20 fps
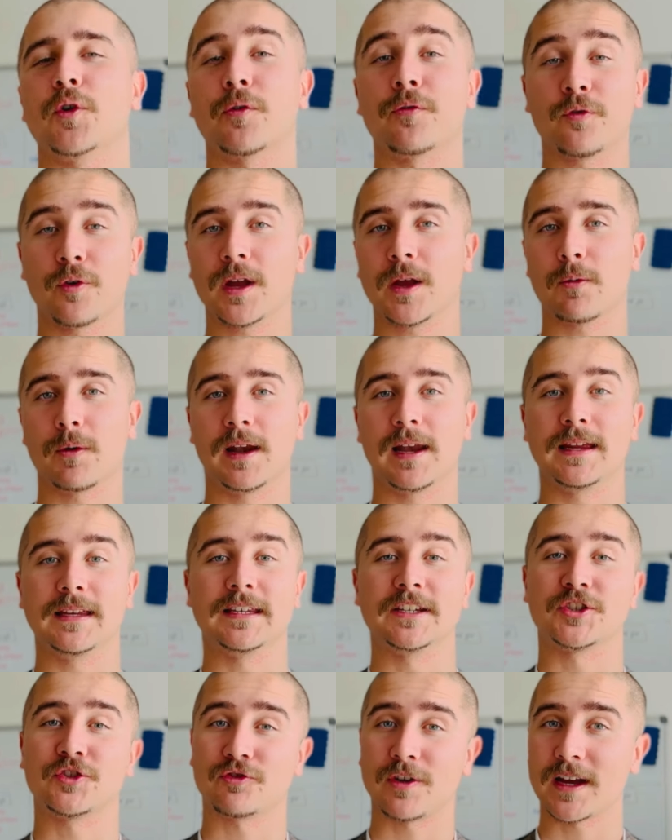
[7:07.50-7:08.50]
you're frequently
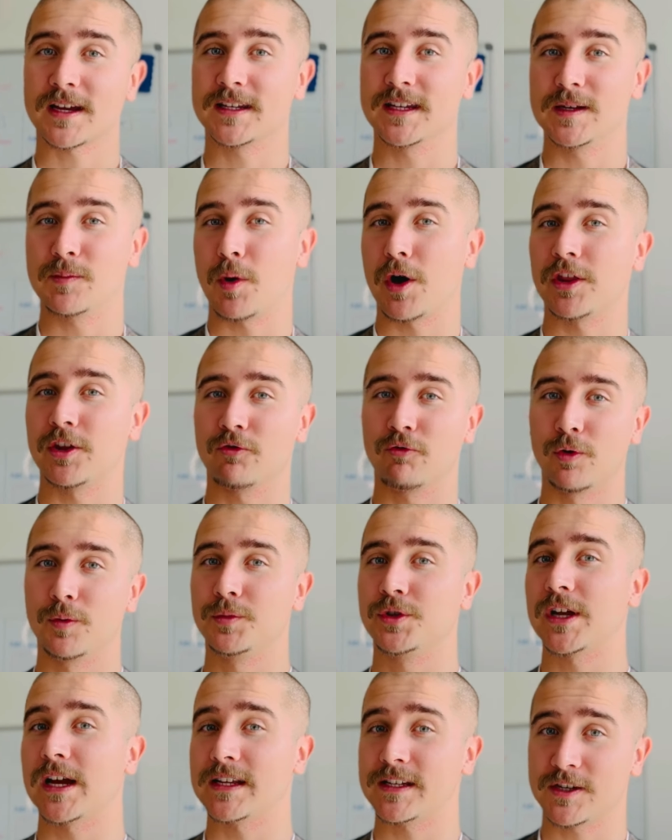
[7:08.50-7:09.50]
distracted by the
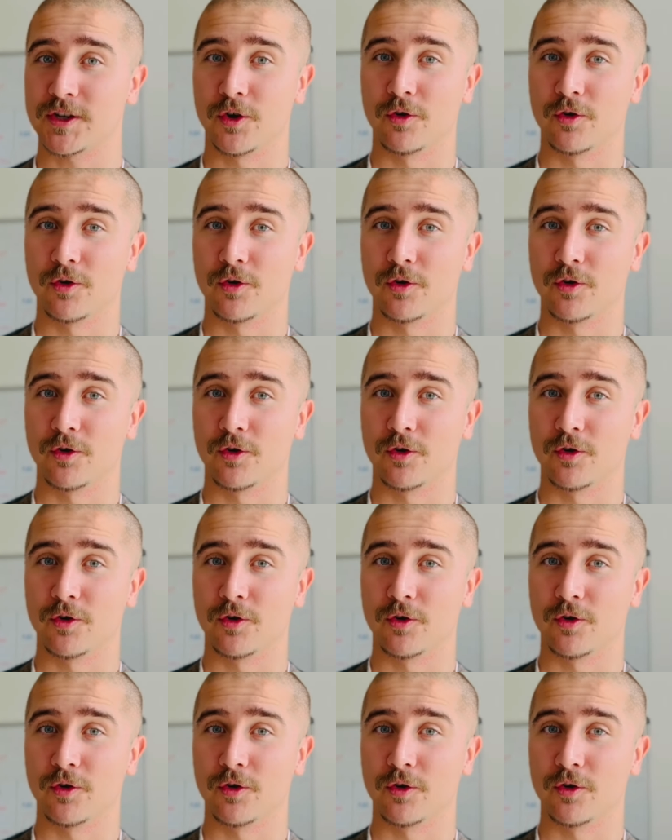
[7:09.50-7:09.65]
group chats